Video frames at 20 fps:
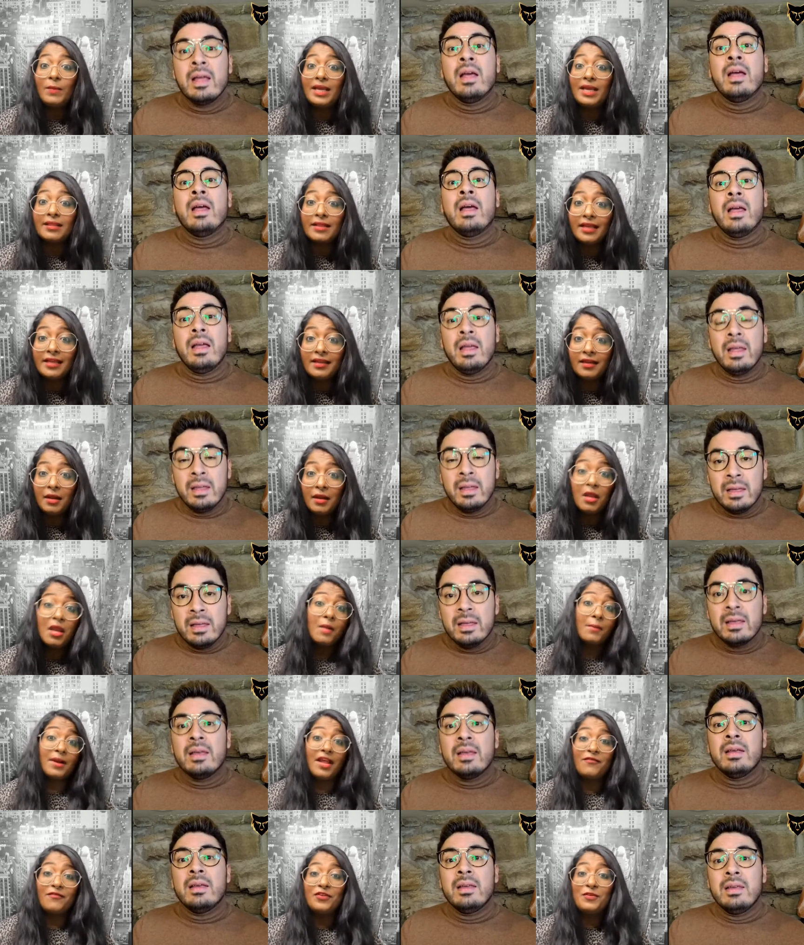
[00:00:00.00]
Speaker 1: might like it,
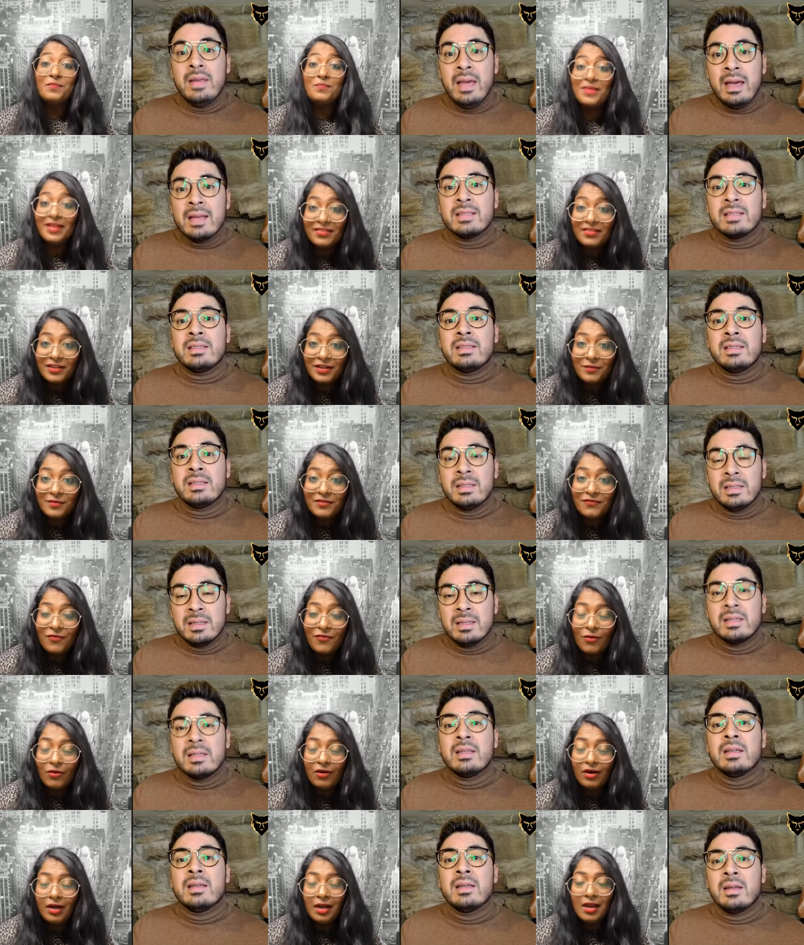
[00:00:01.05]
but have you yes. been there
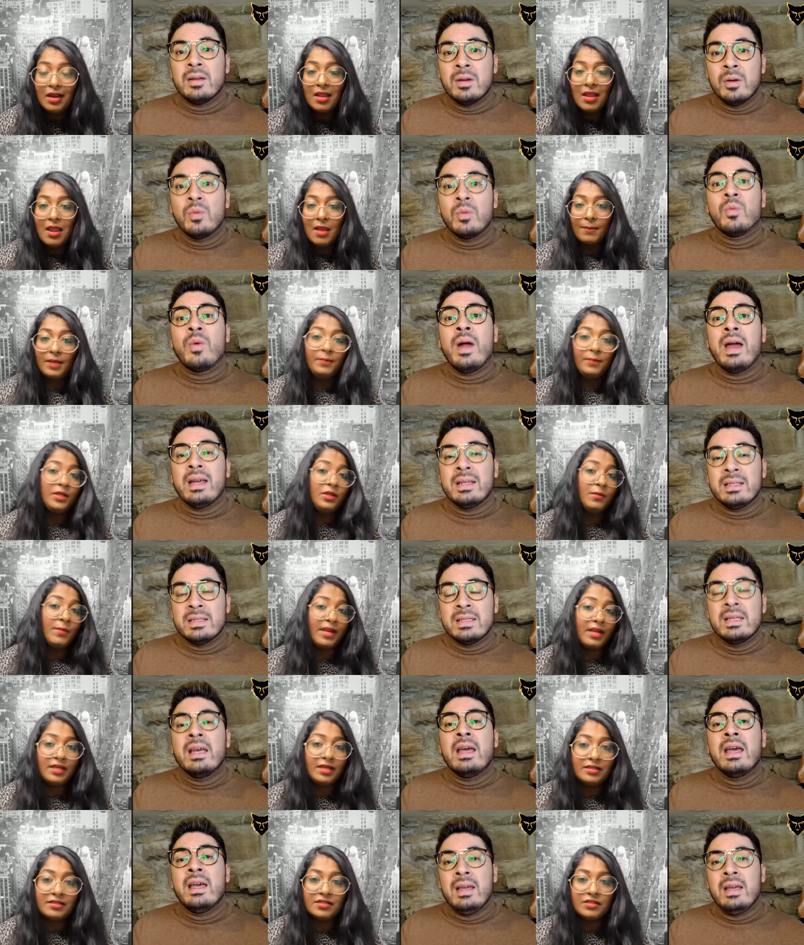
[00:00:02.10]
before? Maybe right. you
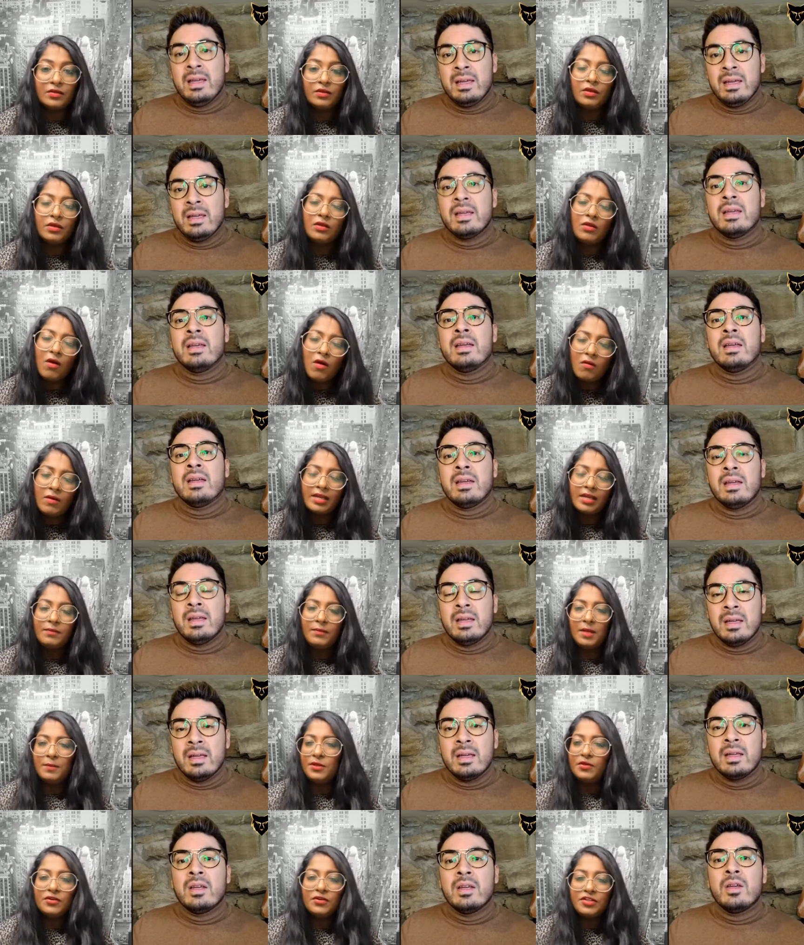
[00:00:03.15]
may need to, you know, and
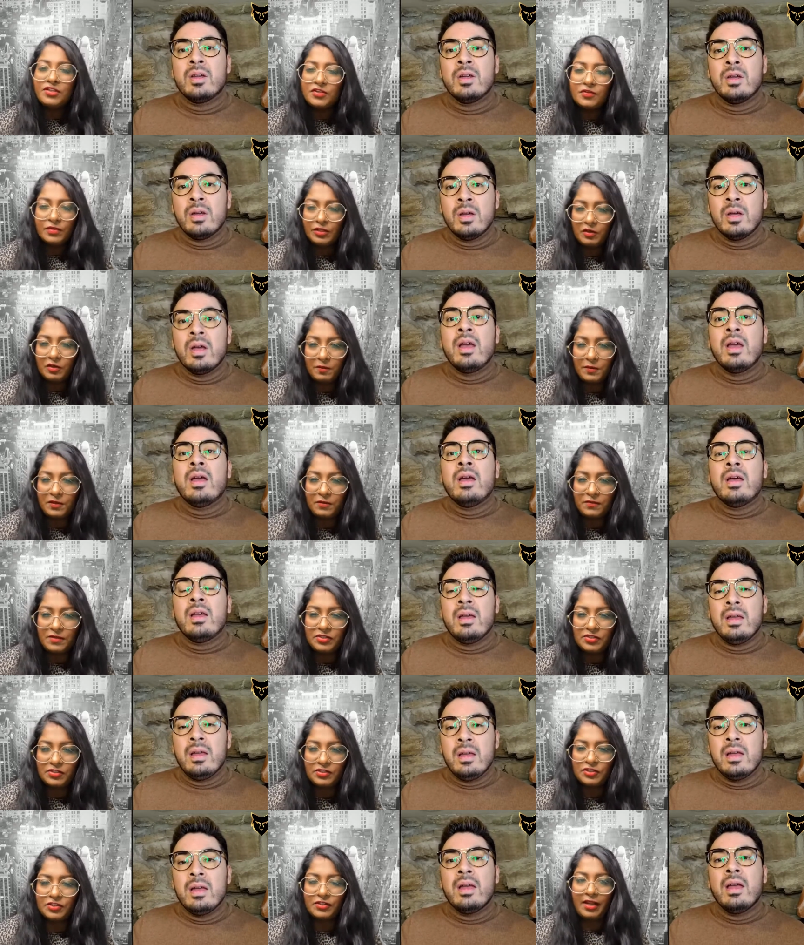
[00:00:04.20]
maybe you need to do a little bit of
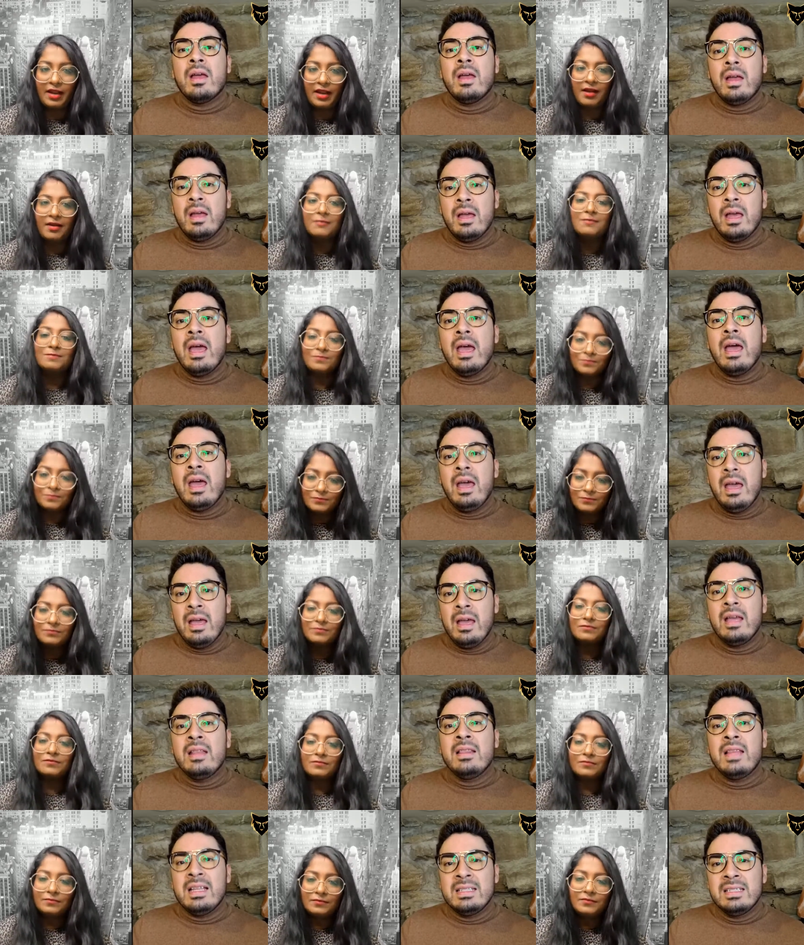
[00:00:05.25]
research there.
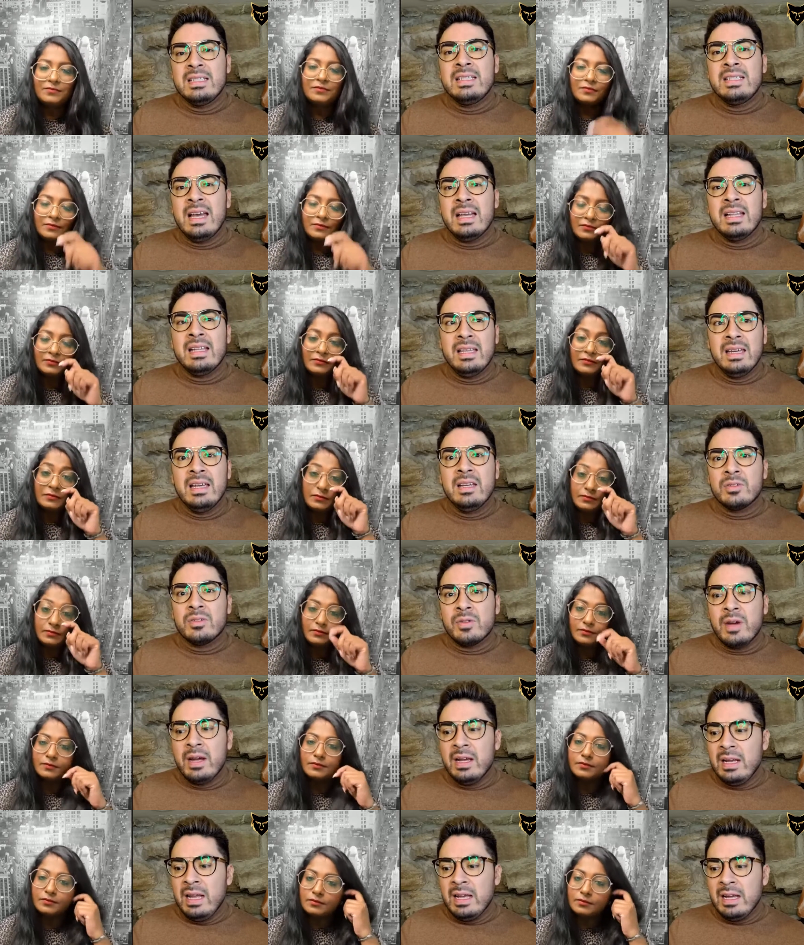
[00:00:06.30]
Speaker 2: And that's exactly it,
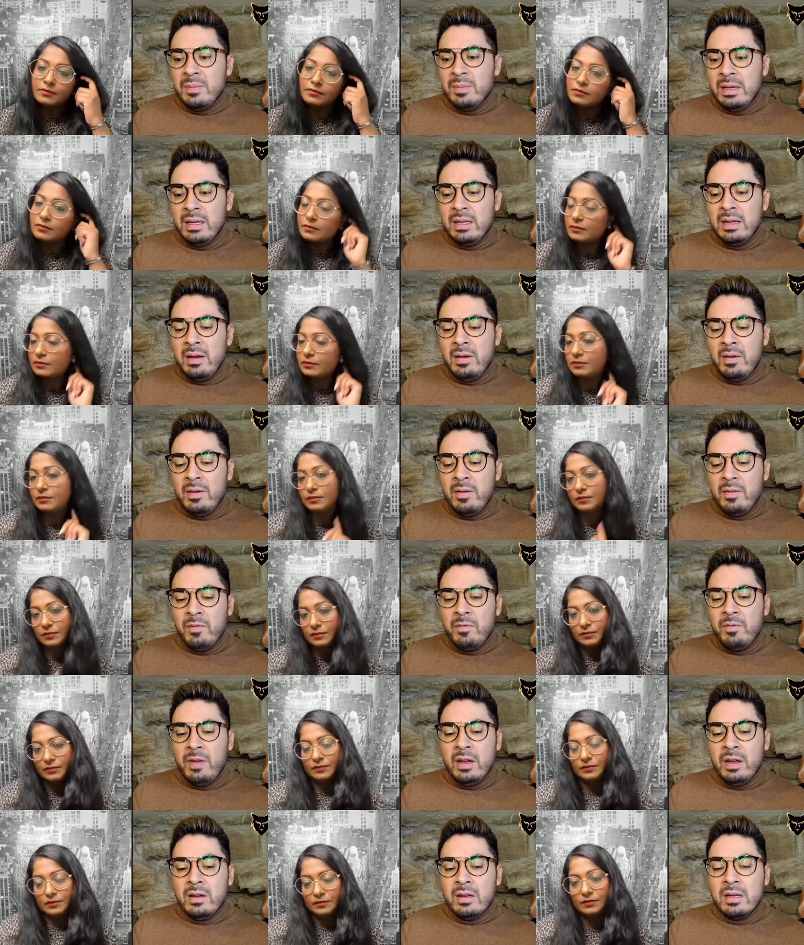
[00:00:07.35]
right? Like, I mean,
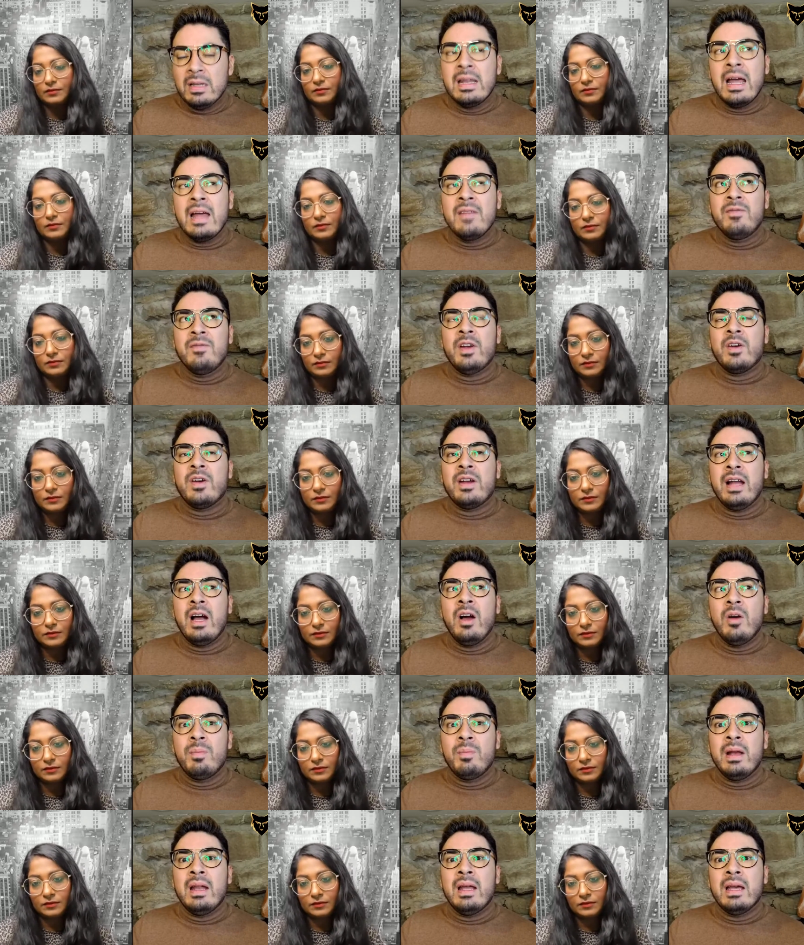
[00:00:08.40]
fig- not figure it
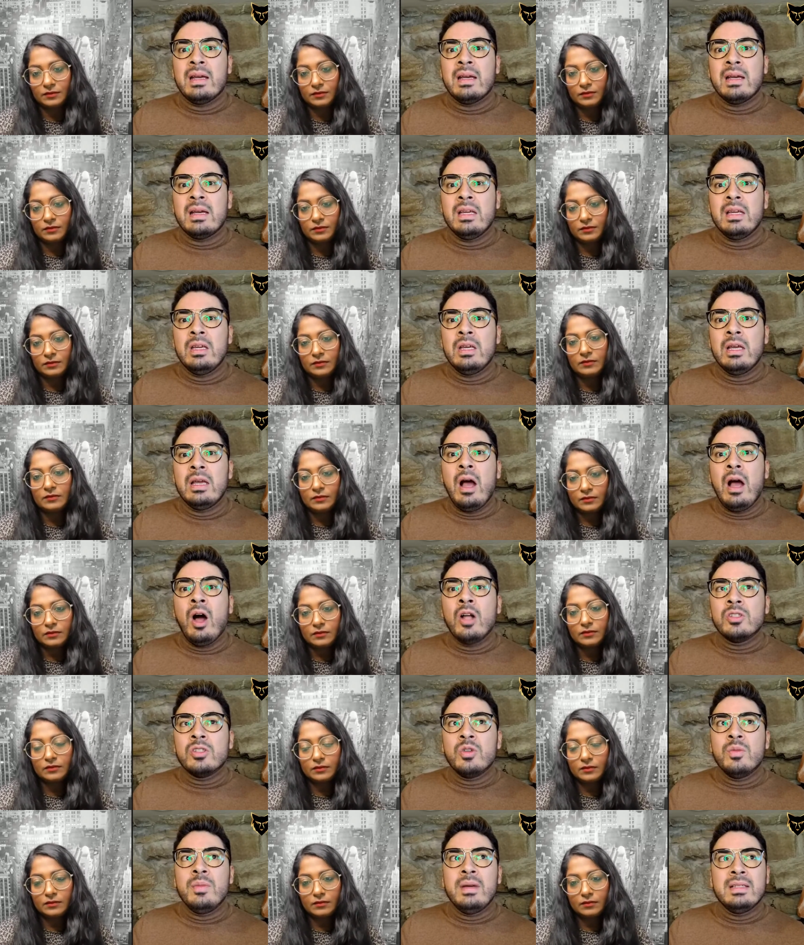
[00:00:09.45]
out, but like
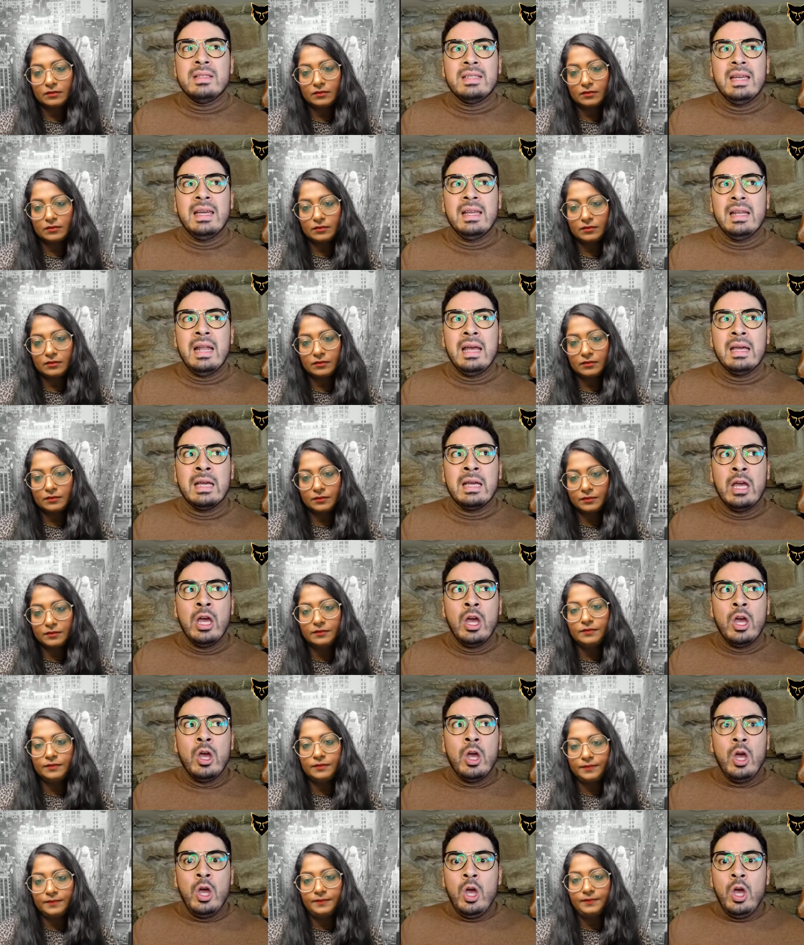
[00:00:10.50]
also maintain like,
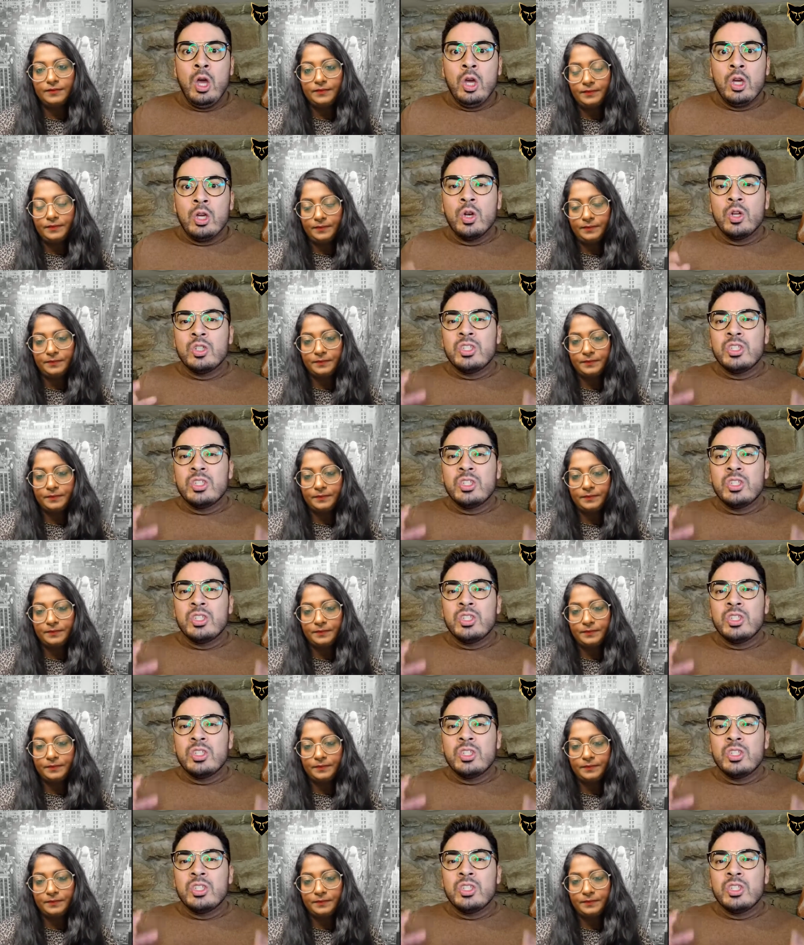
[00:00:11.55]
you know,